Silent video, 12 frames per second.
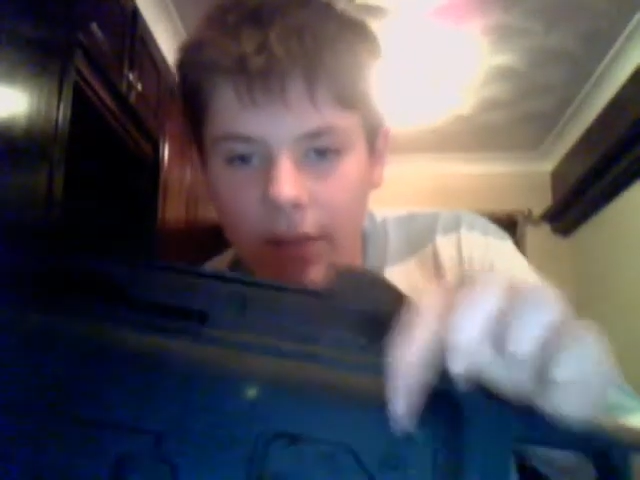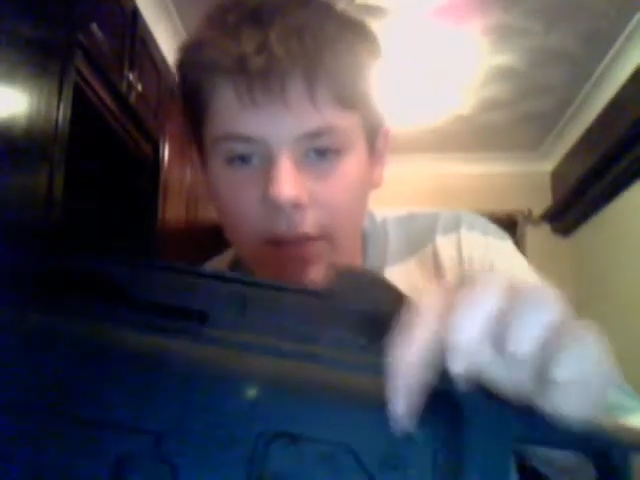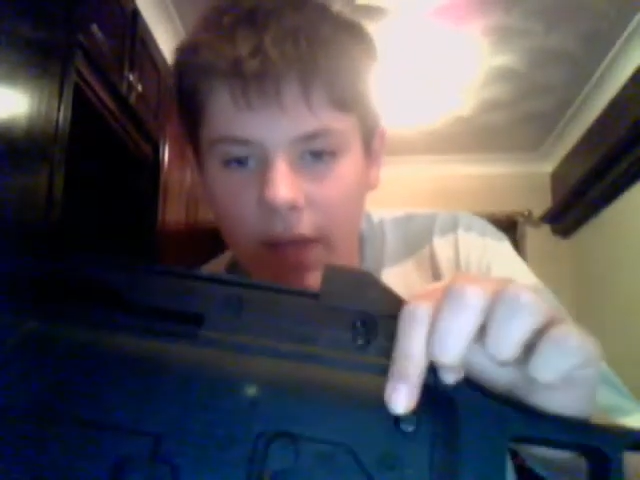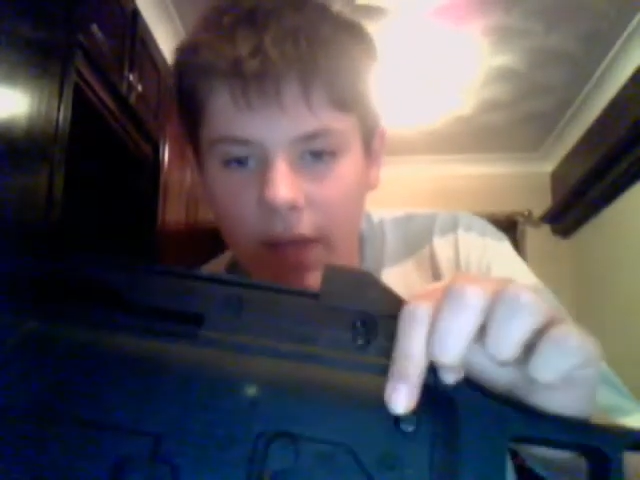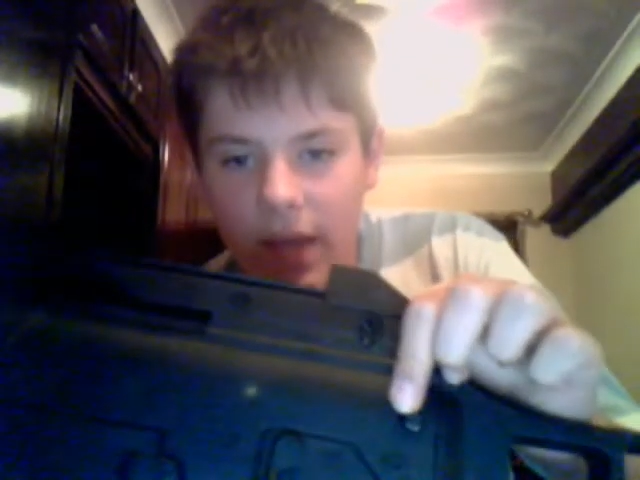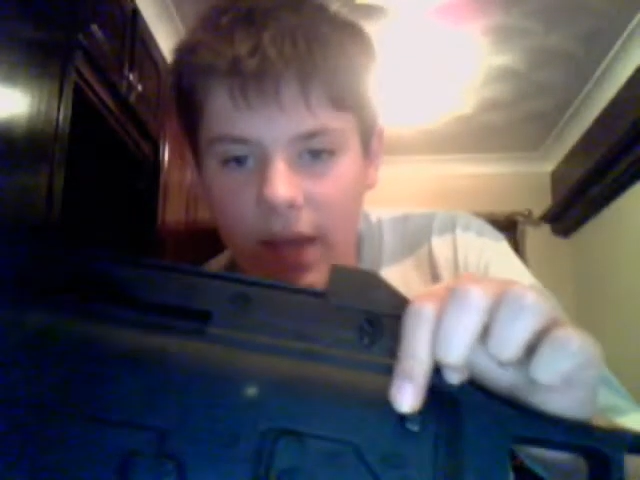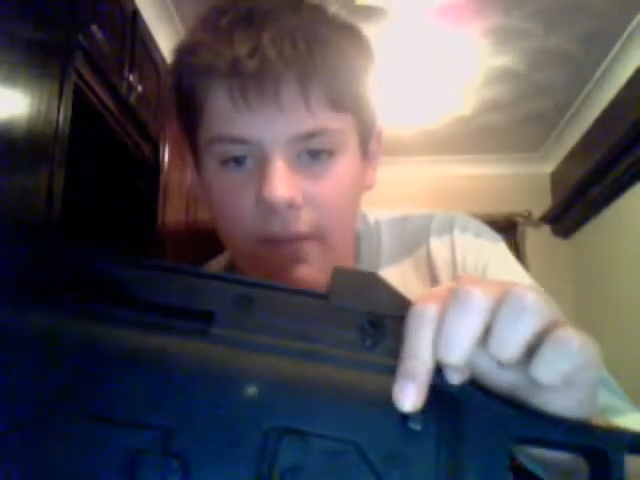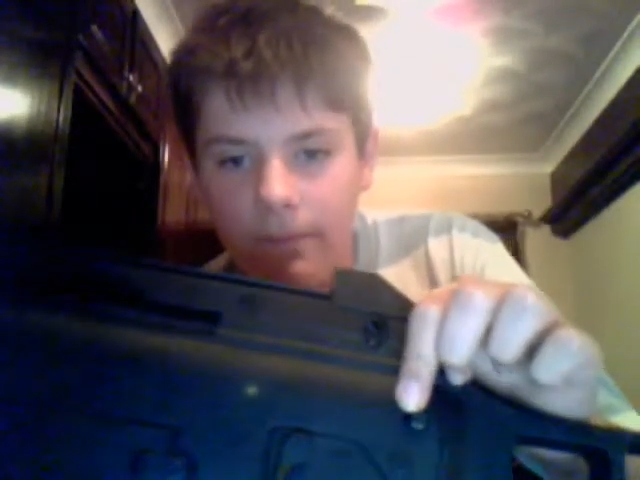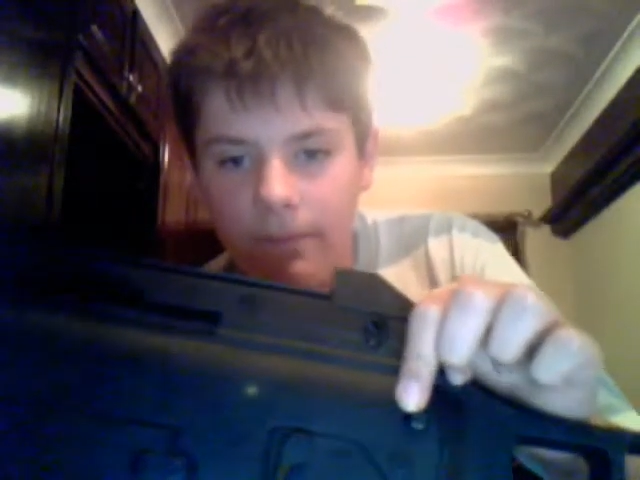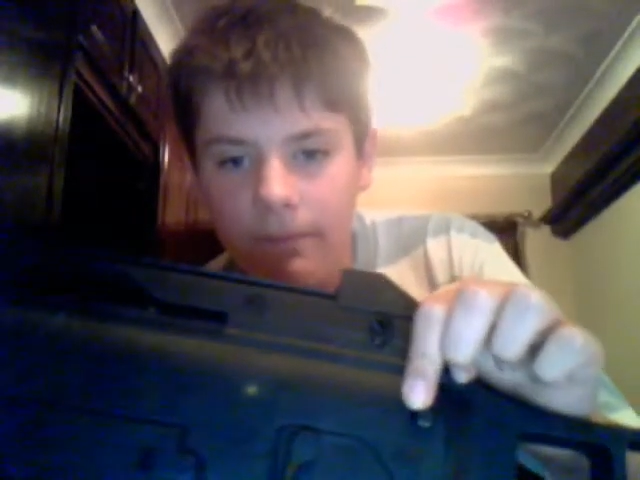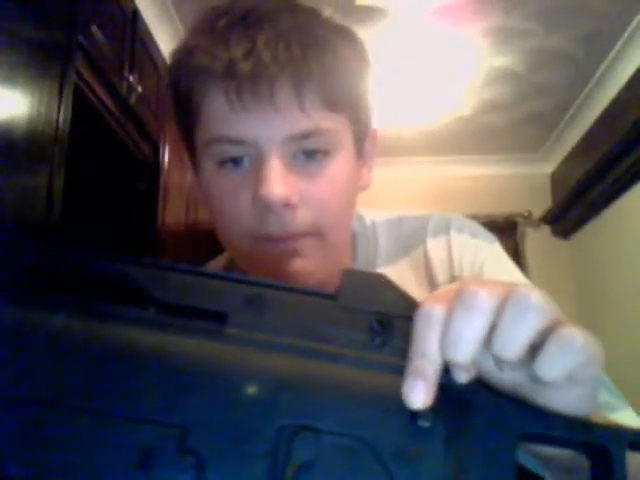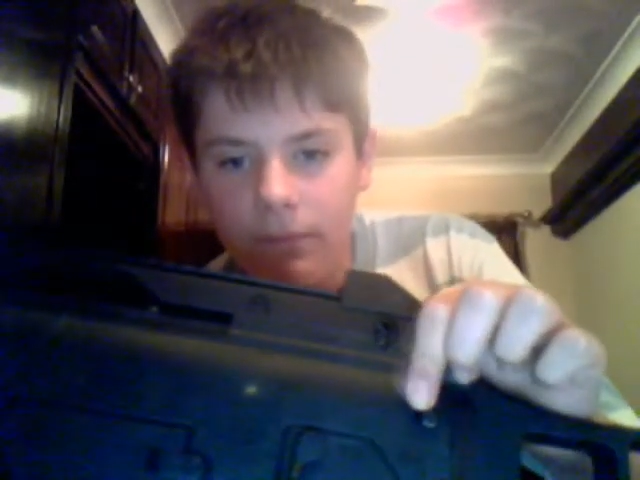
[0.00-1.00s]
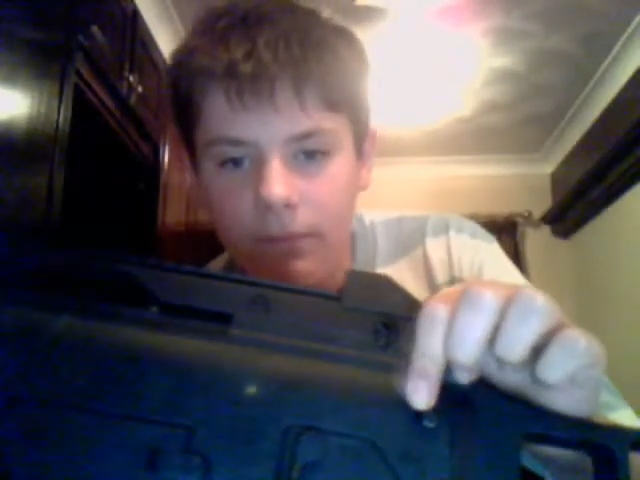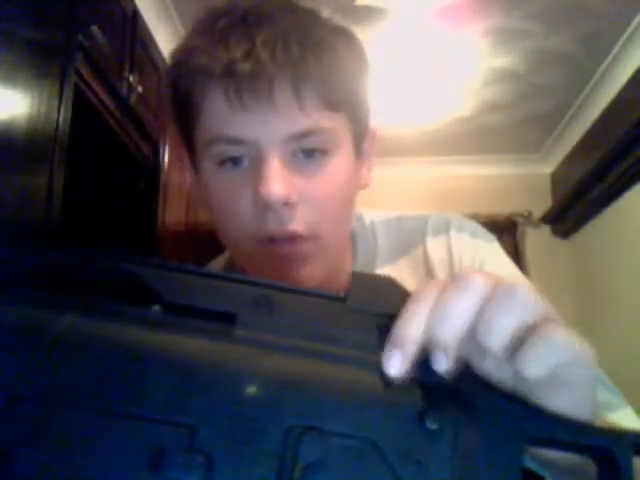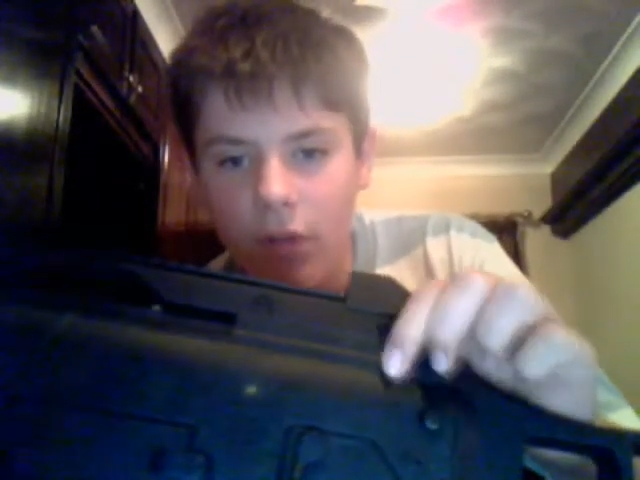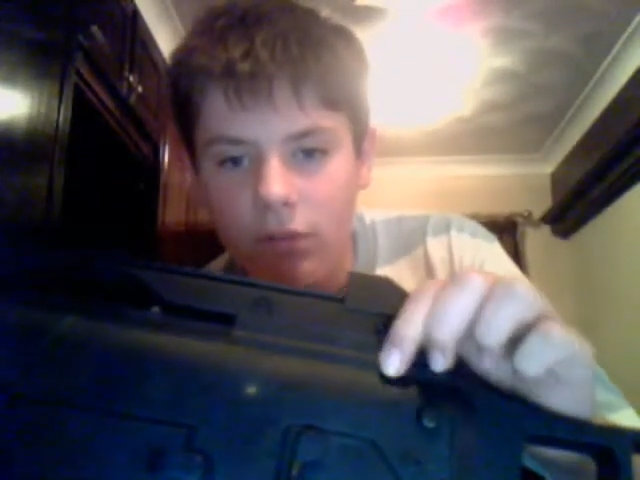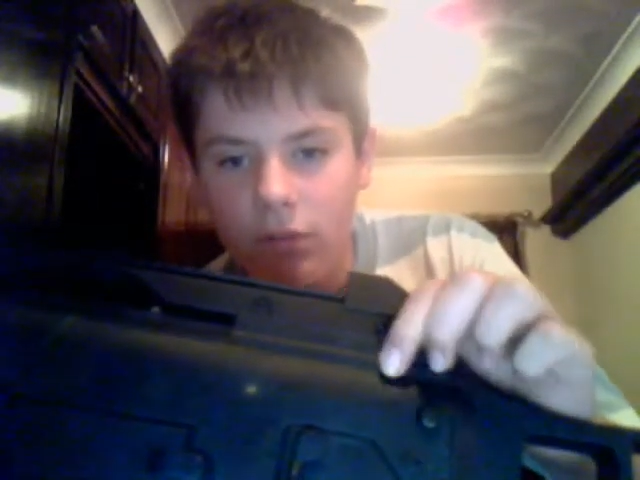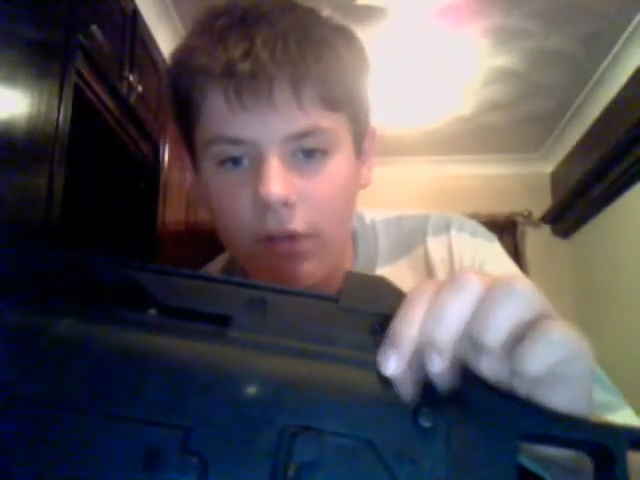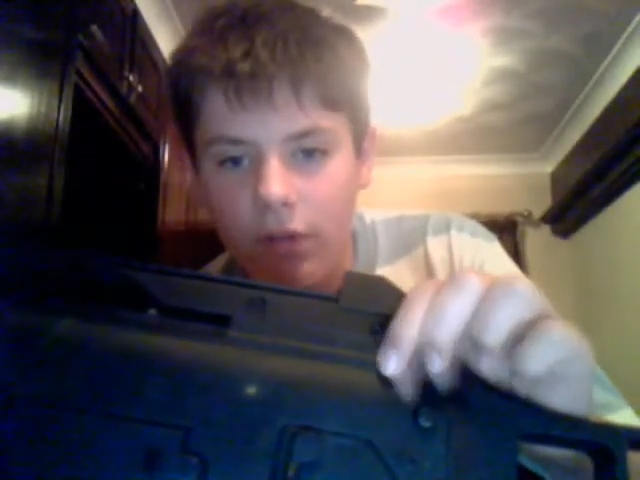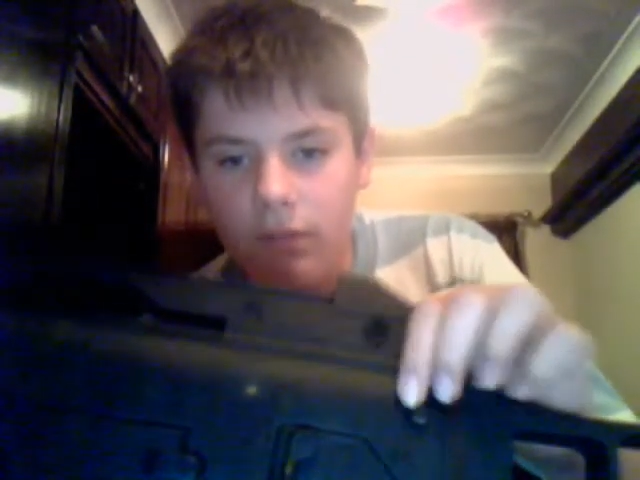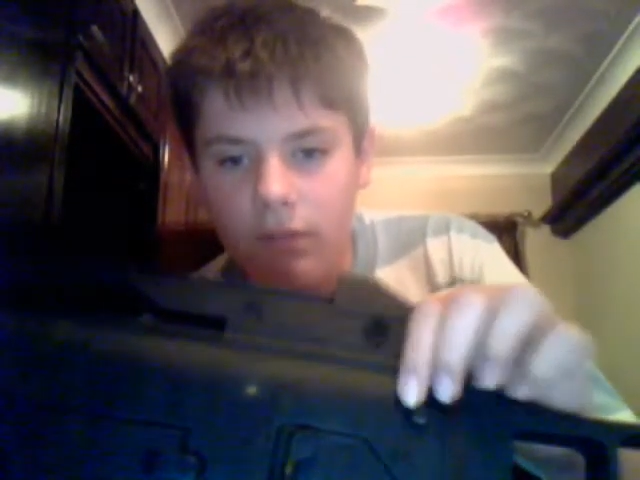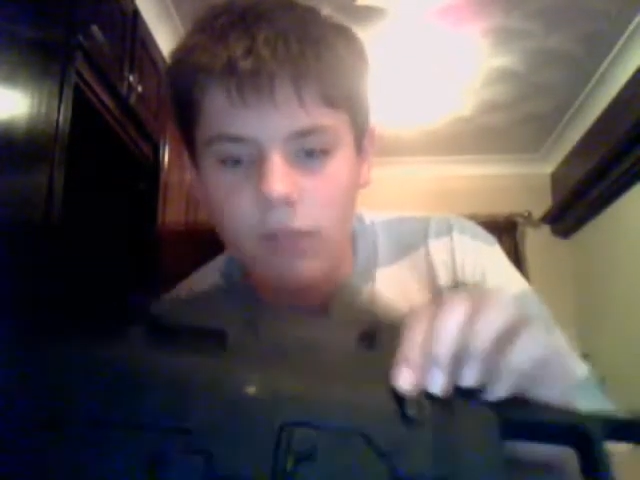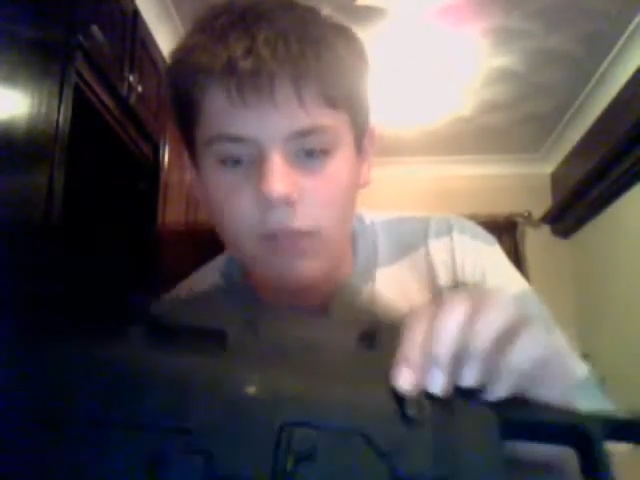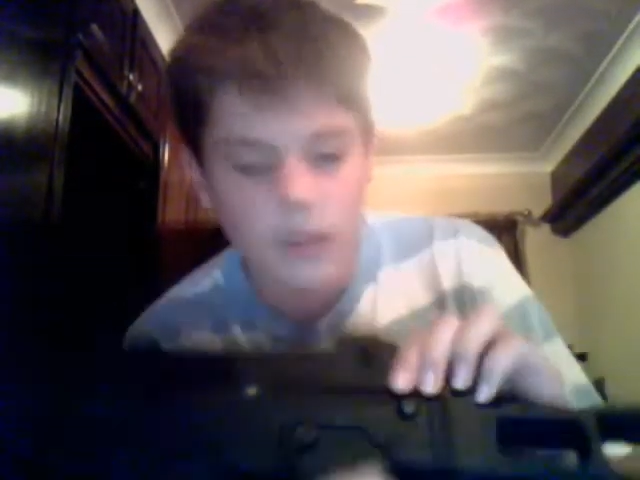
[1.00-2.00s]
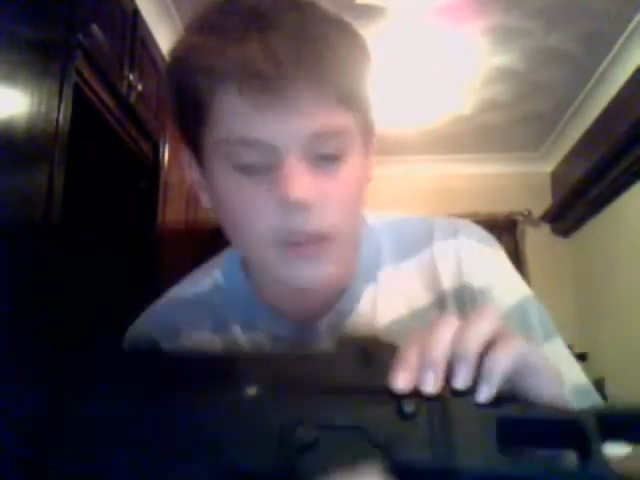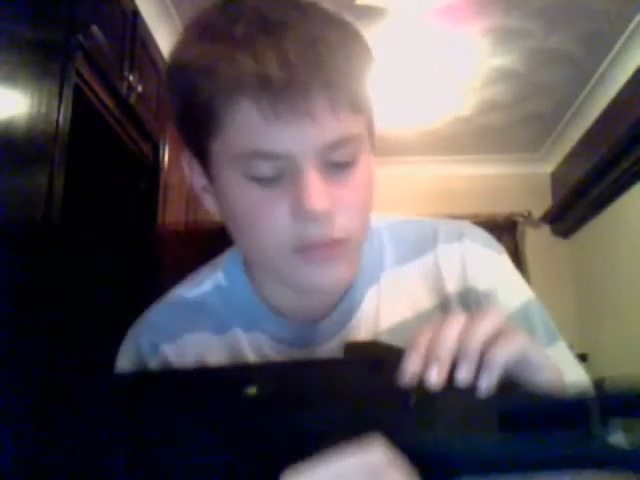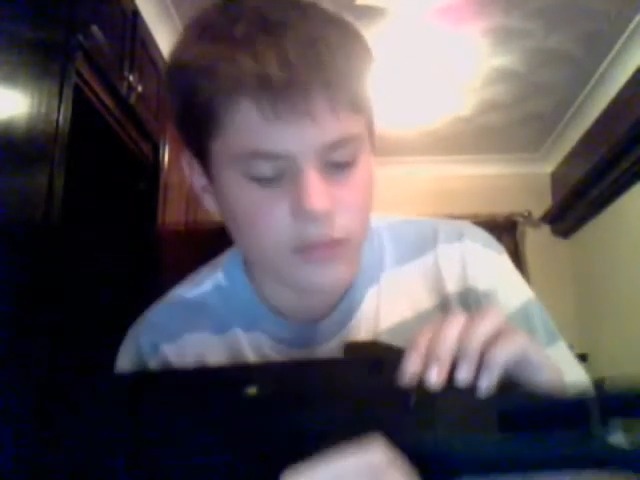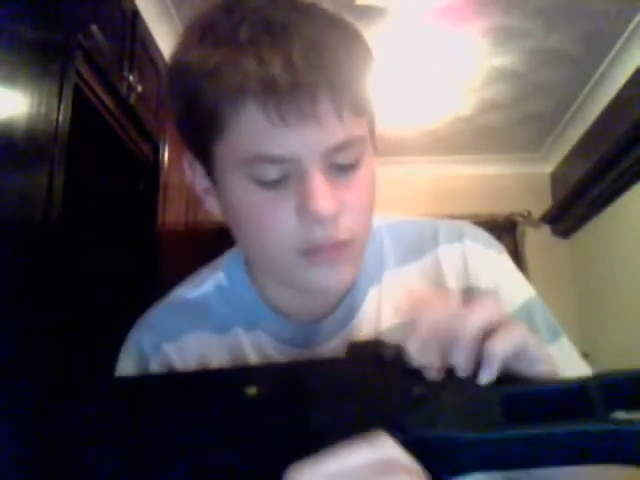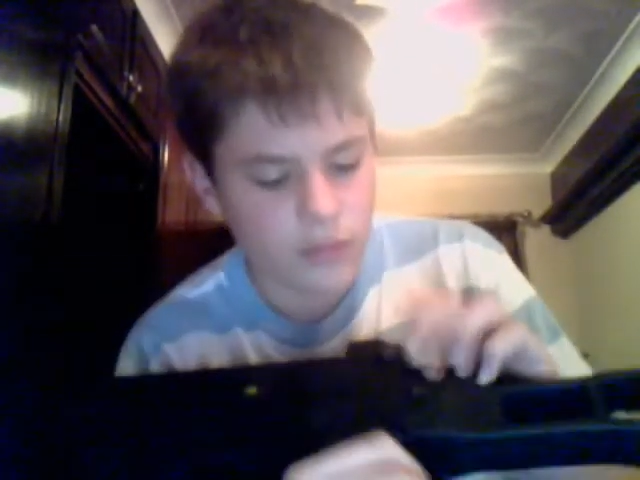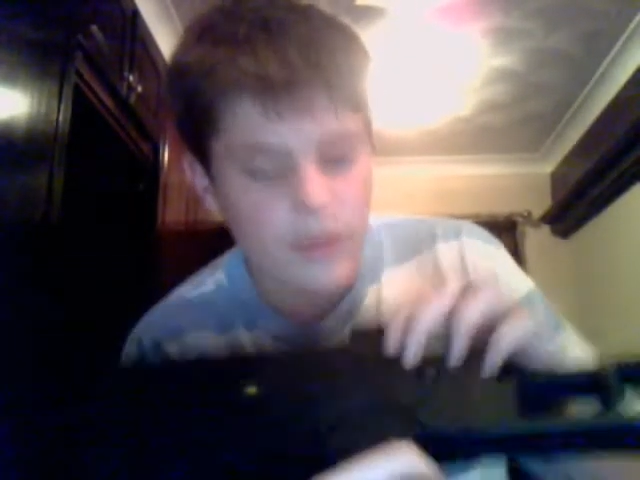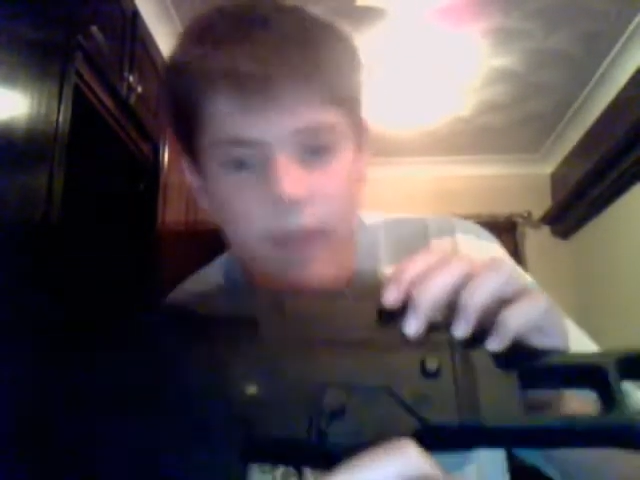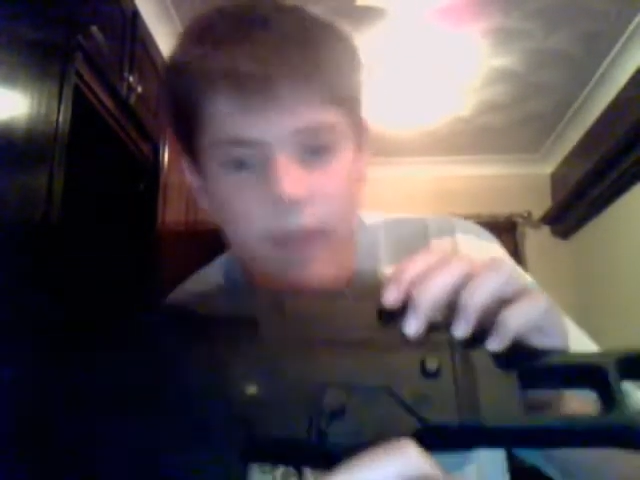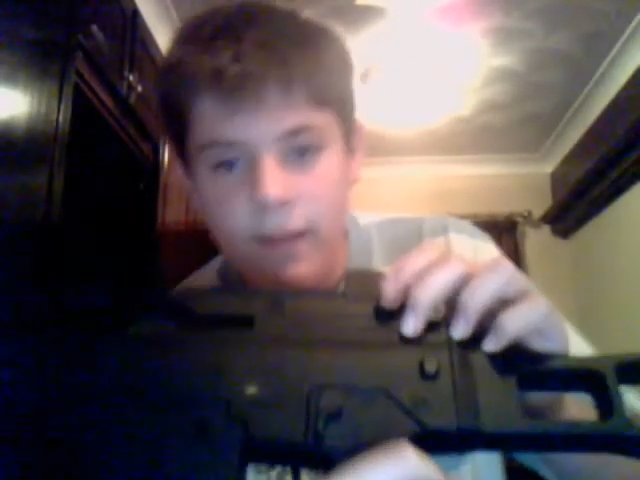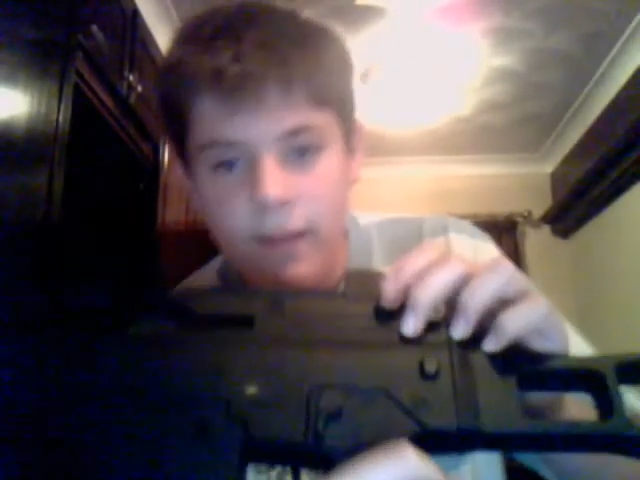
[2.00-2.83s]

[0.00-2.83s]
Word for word: there. No, sorry, what the hell? There.